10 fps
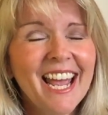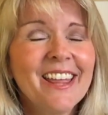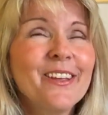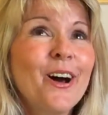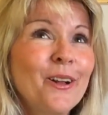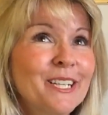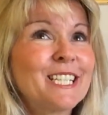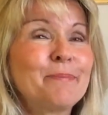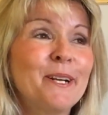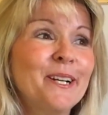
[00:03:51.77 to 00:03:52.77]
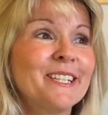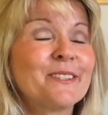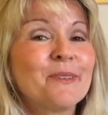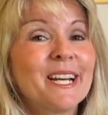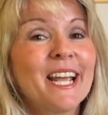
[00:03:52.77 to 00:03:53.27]
And the Holy Spirit
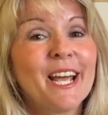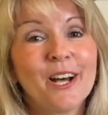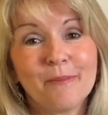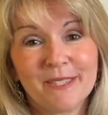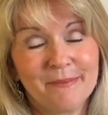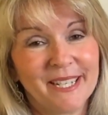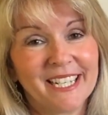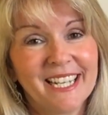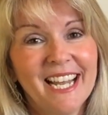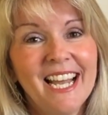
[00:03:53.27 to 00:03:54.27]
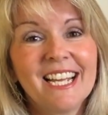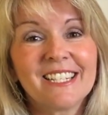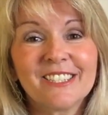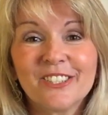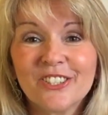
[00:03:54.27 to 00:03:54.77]
is what helps me
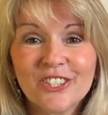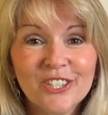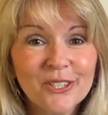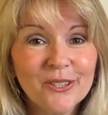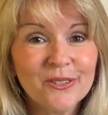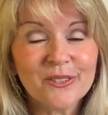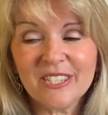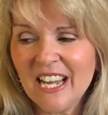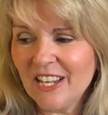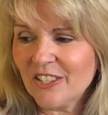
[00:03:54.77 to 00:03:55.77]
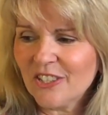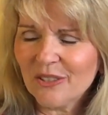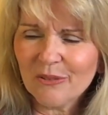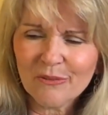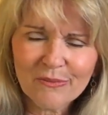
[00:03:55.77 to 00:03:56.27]
to choose
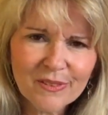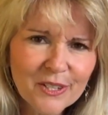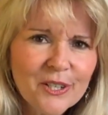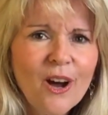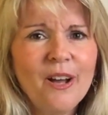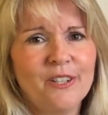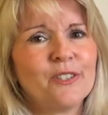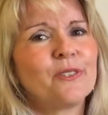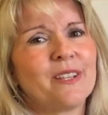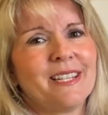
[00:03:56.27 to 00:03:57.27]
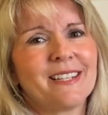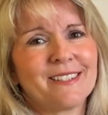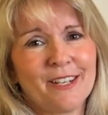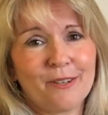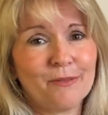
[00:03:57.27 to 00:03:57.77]
to not do the
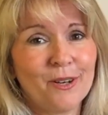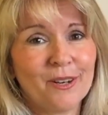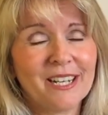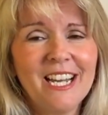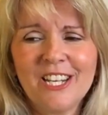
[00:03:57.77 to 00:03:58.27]
things that are wrong,